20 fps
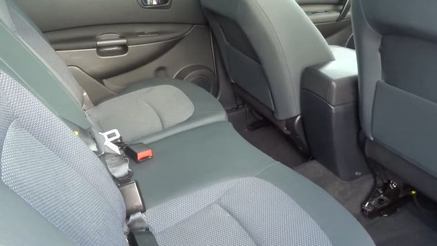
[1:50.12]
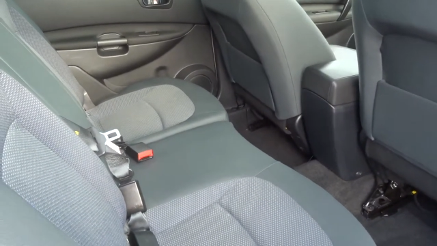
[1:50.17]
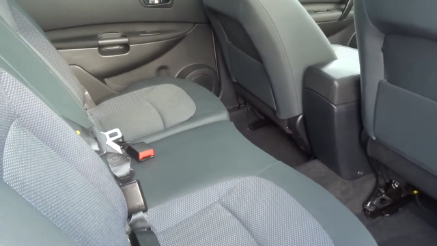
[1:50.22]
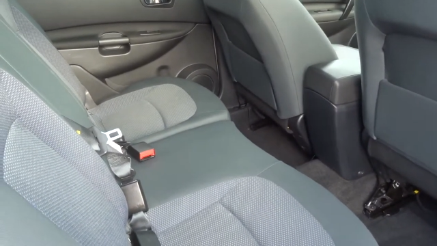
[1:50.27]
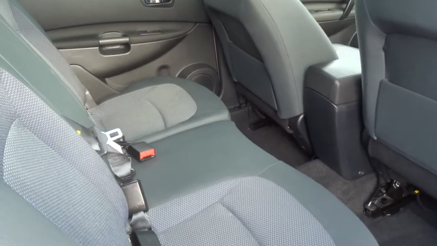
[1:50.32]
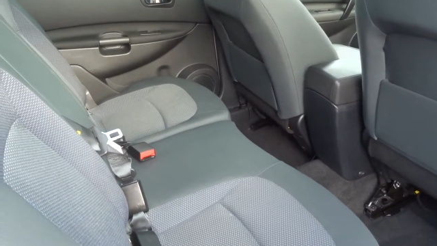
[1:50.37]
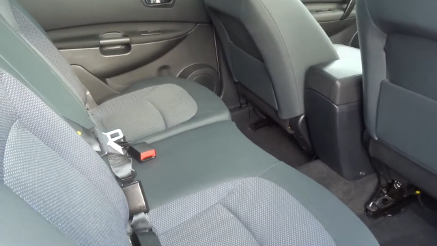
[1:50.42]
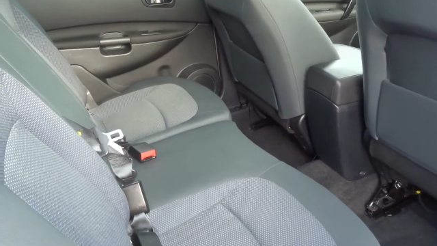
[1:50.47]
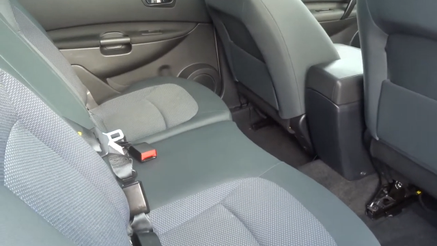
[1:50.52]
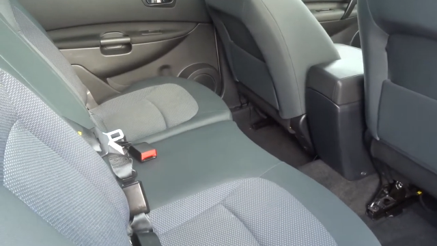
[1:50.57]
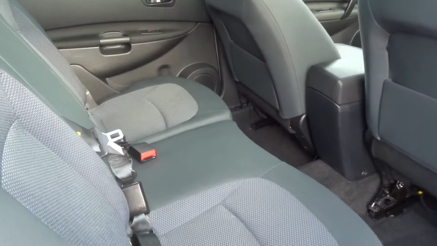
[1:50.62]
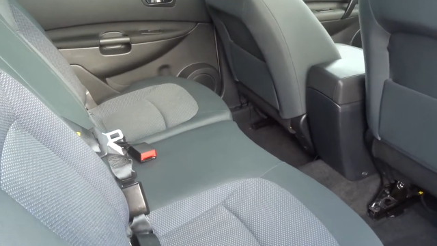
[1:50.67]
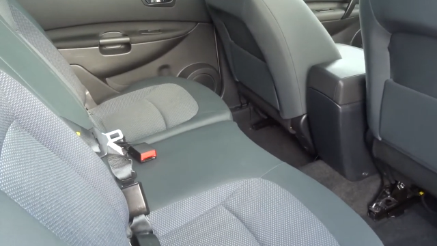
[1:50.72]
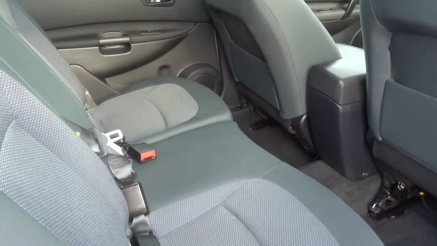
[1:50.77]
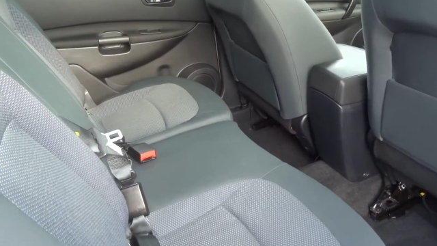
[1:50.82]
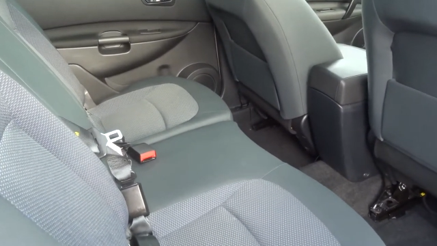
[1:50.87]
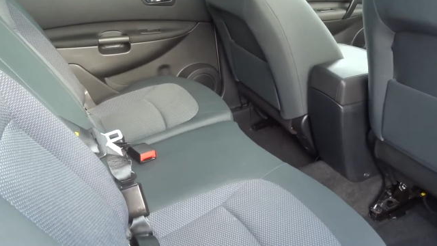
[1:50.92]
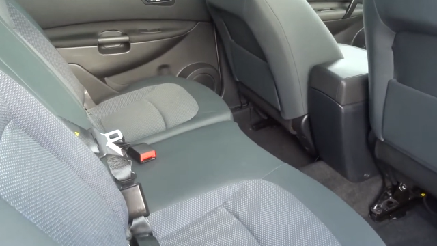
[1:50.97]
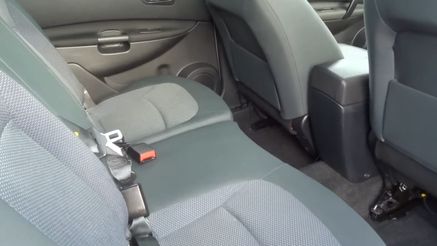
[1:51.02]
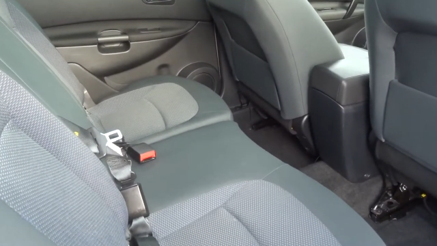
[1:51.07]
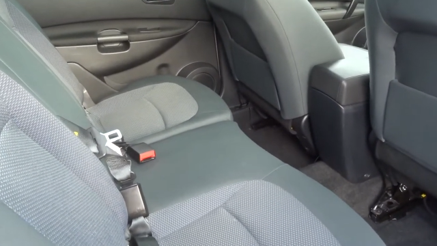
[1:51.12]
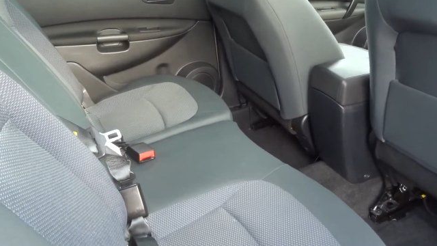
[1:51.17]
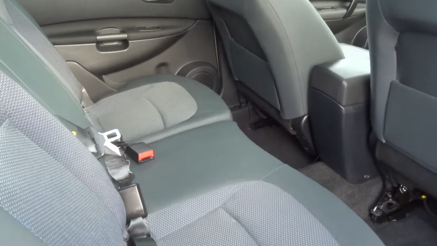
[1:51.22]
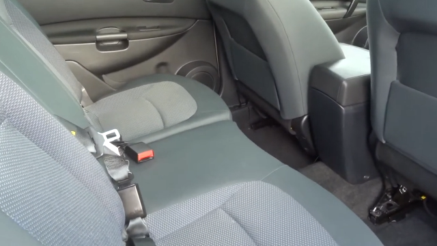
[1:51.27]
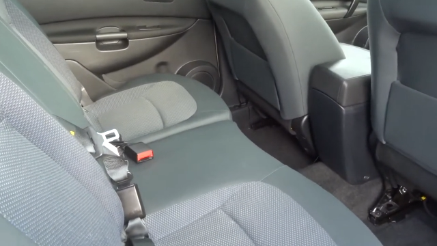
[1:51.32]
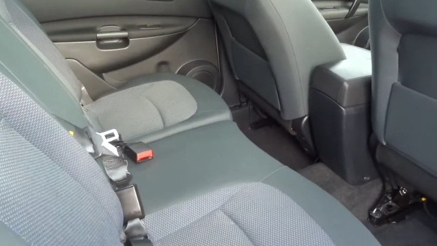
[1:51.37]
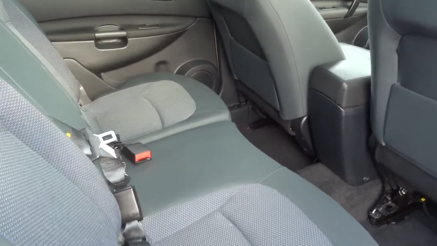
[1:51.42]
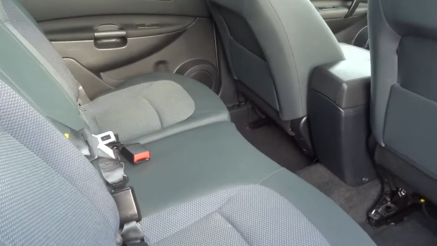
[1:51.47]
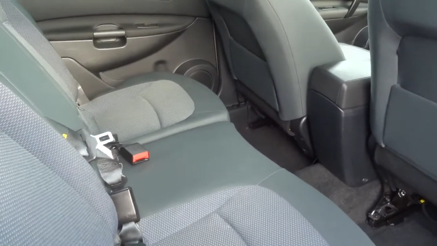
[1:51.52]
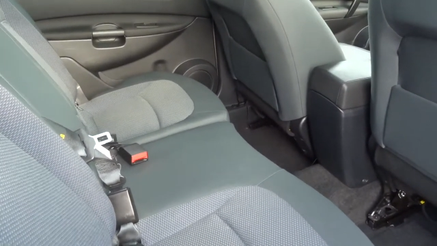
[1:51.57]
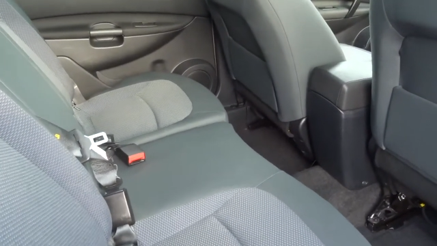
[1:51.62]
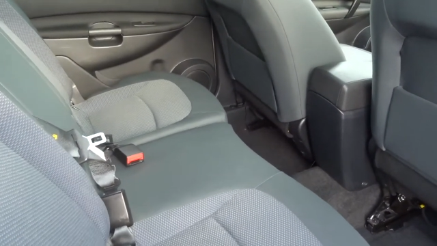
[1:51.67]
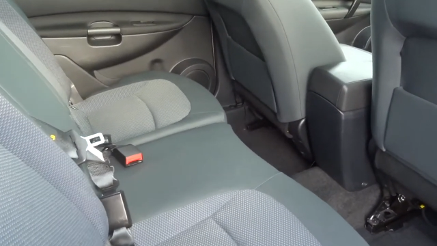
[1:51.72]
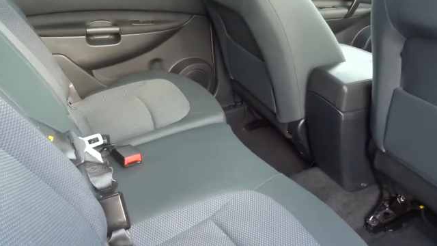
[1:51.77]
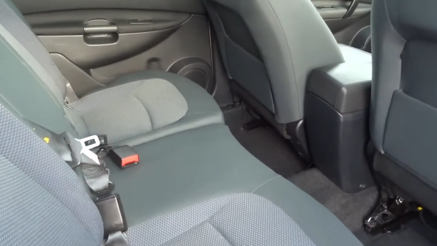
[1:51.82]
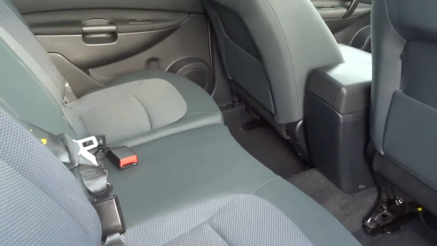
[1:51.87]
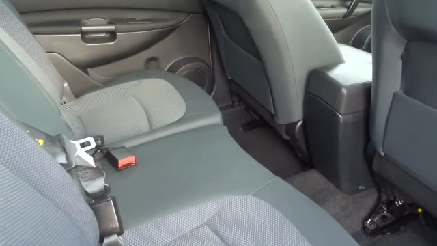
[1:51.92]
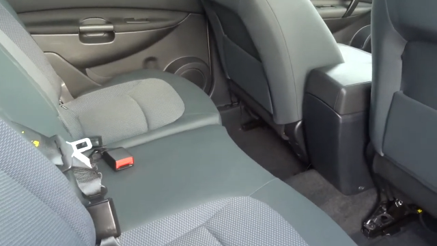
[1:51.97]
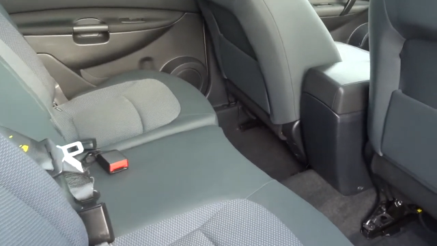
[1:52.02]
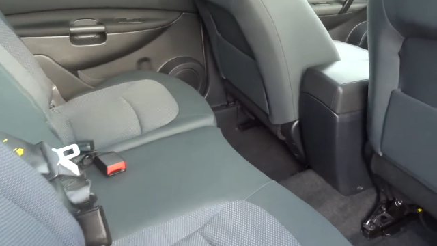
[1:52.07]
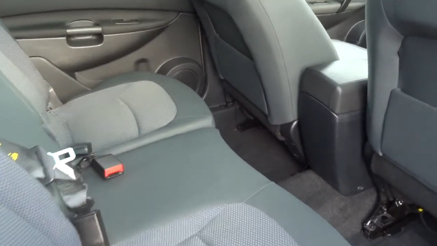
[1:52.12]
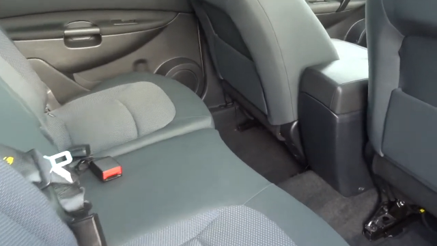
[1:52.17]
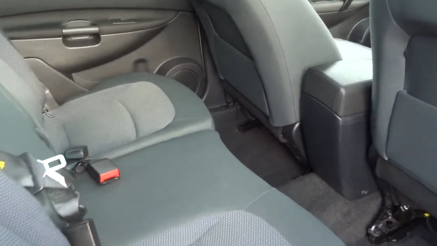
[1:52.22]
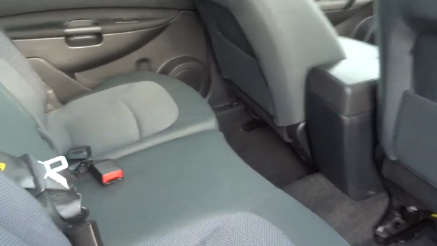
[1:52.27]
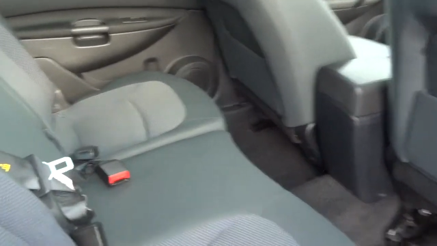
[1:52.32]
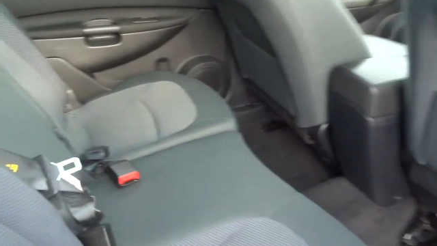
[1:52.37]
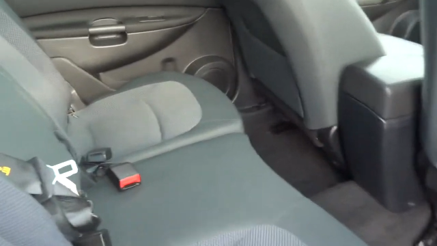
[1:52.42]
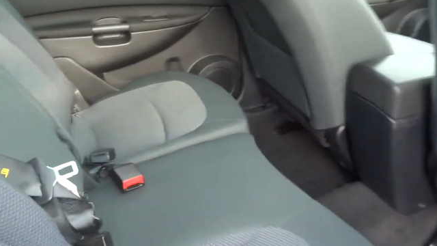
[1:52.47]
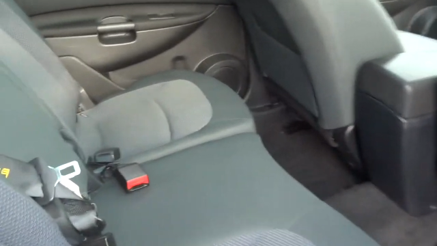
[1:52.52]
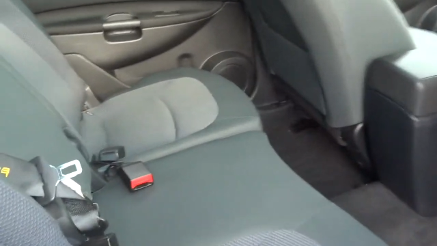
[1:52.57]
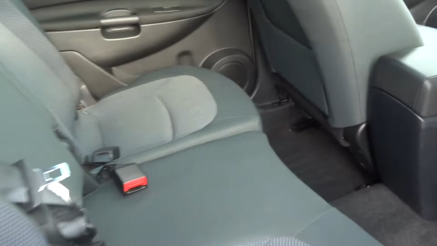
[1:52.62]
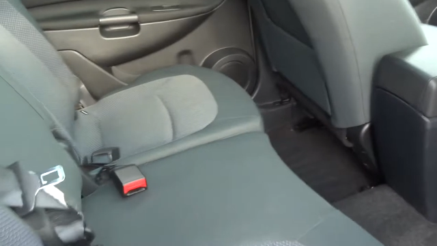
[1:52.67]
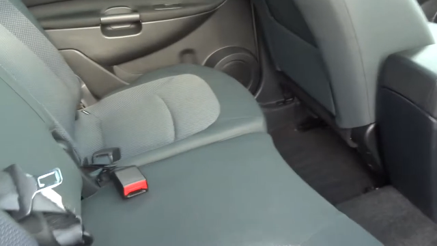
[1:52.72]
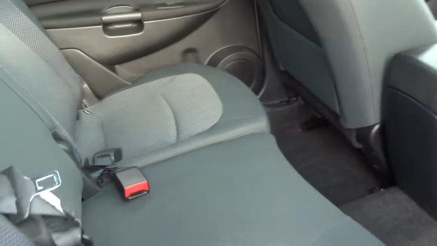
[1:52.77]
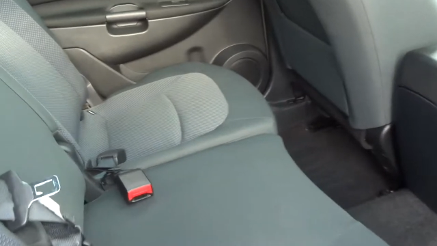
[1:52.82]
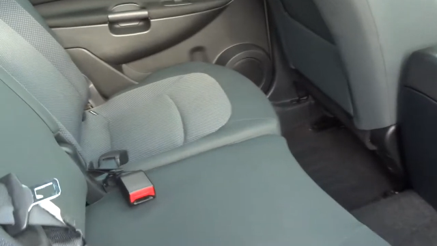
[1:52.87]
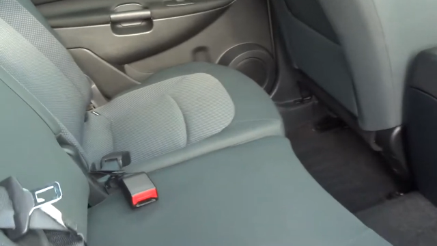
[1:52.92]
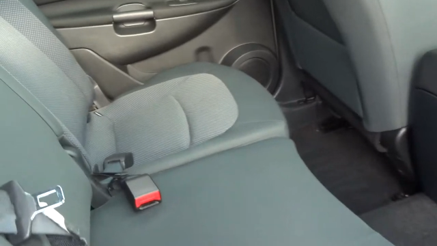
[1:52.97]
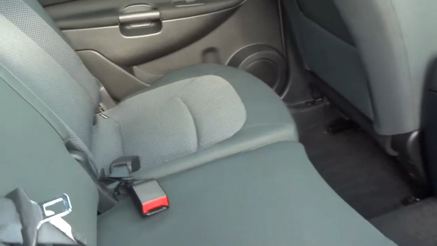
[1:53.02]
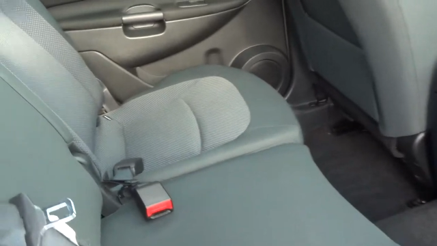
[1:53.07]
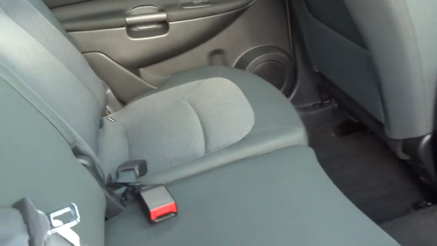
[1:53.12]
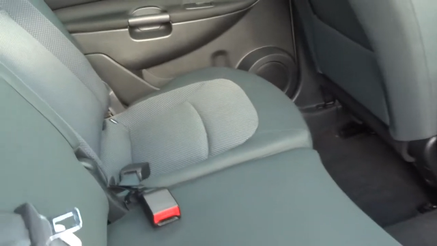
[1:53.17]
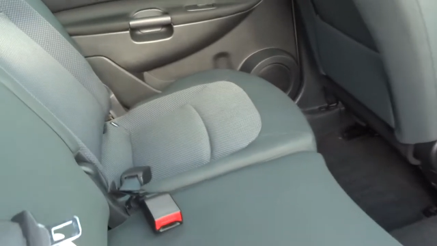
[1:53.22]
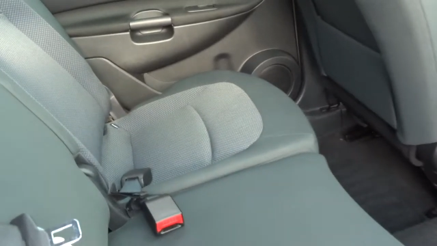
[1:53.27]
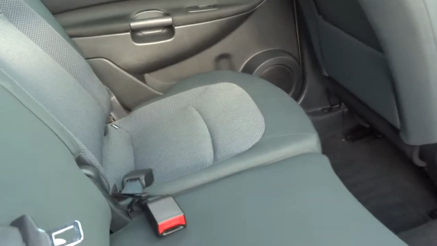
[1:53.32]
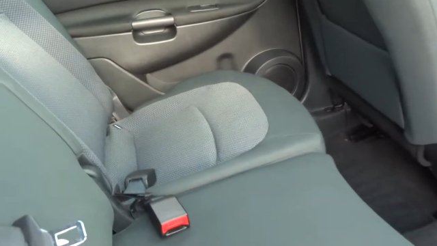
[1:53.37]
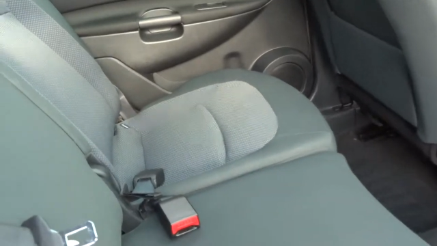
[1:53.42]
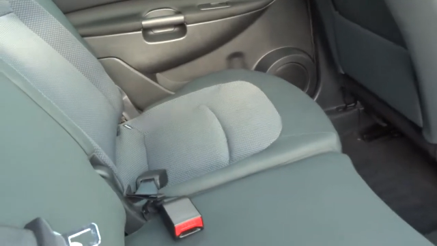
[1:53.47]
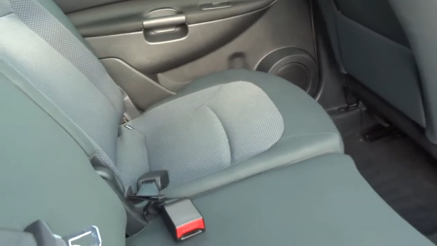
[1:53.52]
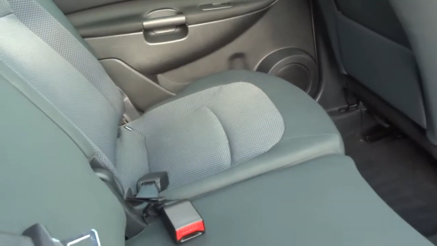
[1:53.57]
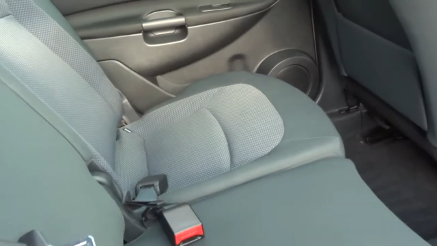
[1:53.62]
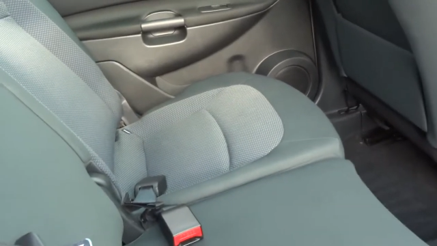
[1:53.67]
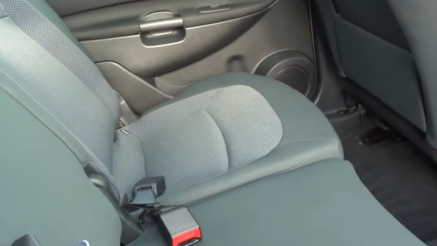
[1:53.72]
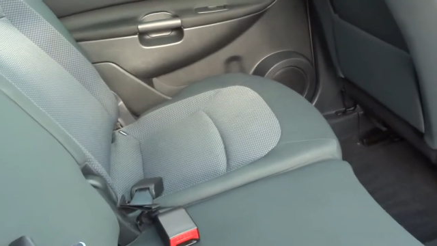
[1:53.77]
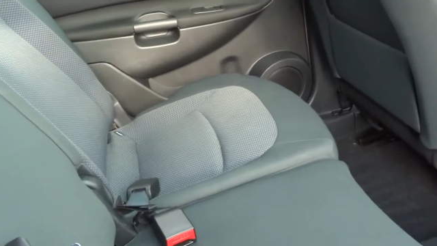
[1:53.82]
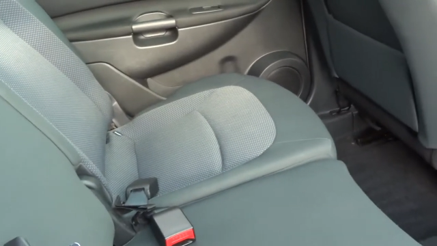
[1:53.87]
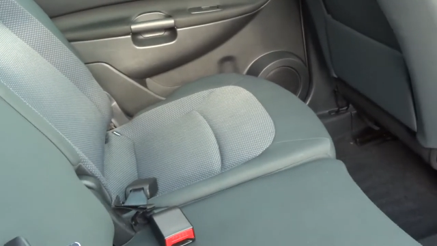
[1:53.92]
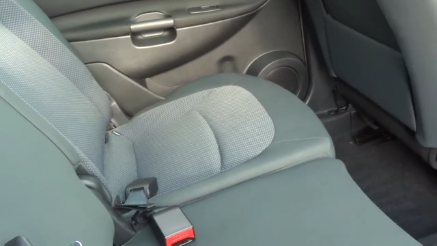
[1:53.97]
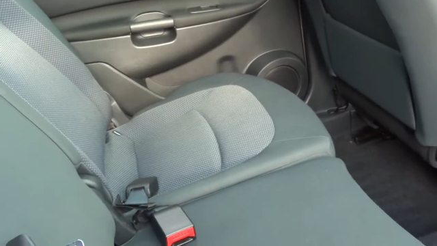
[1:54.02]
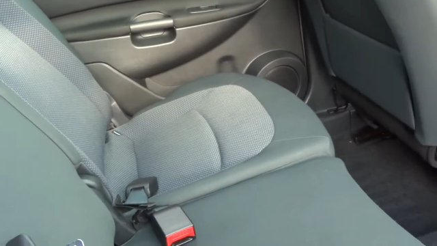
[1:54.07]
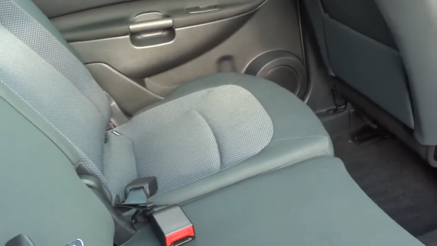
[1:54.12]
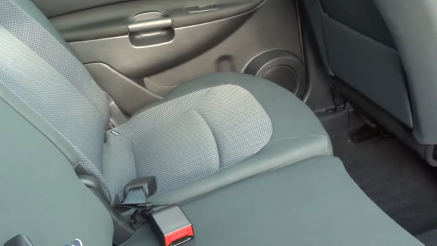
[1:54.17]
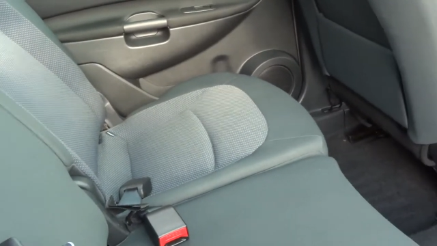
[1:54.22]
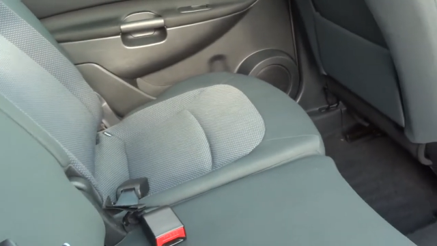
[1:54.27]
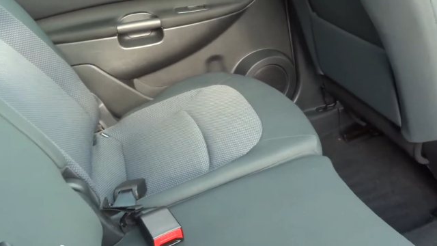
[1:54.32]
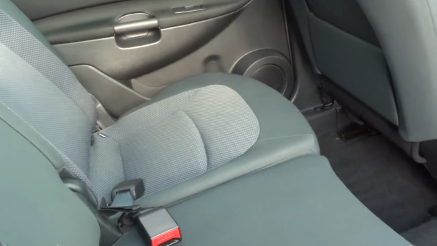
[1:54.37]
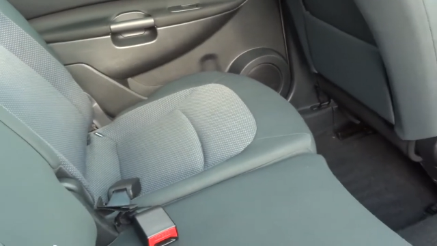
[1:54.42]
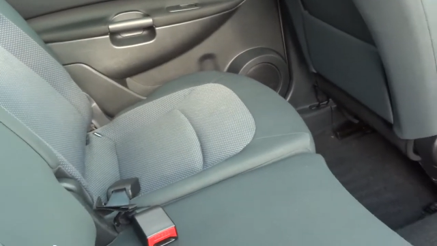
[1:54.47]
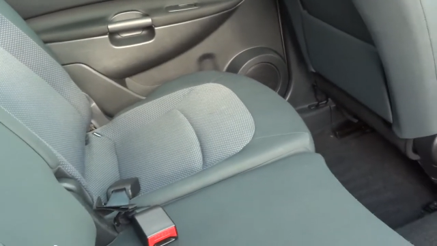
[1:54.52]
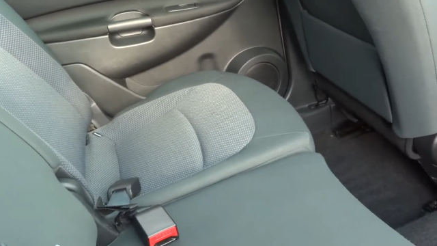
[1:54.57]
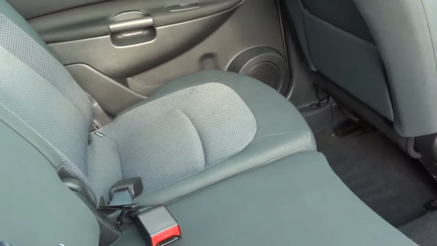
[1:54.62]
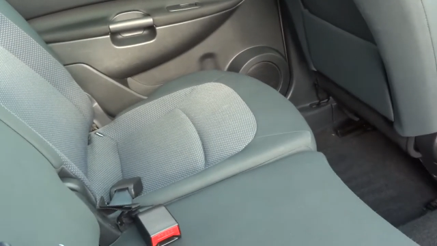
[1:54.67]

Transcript: (no speaker visible)